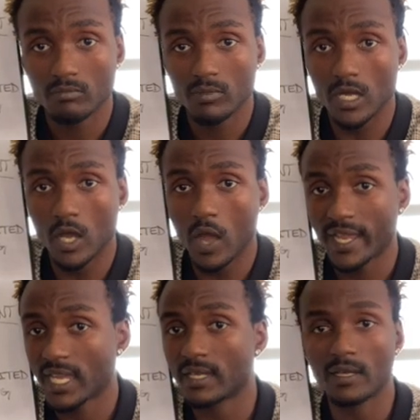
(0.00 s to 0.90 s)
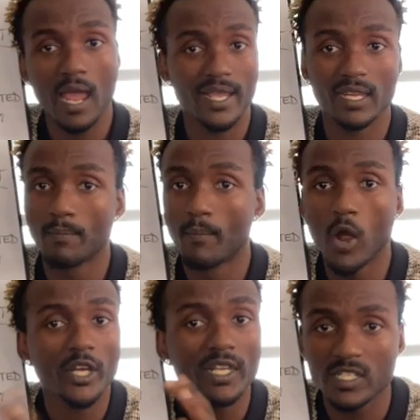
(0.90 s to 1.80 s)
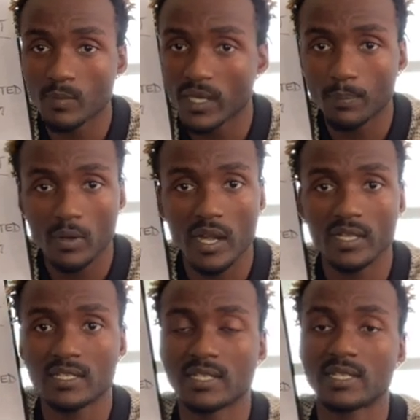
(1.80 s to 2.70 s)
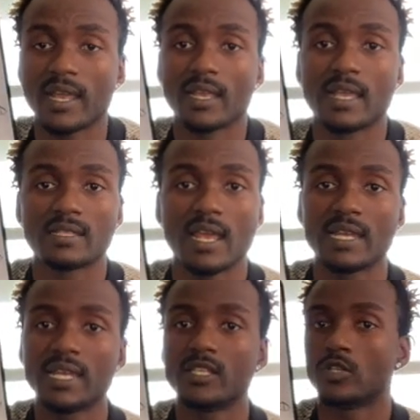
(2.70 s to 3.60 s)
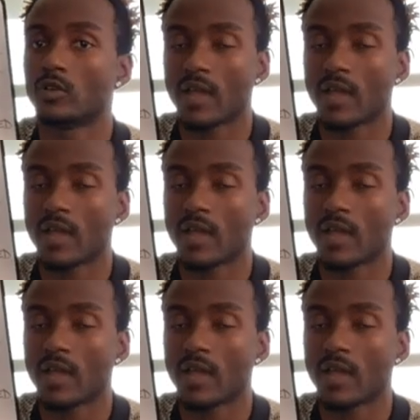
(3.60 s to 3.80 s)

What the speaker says: You know, I can market as many products as I need to.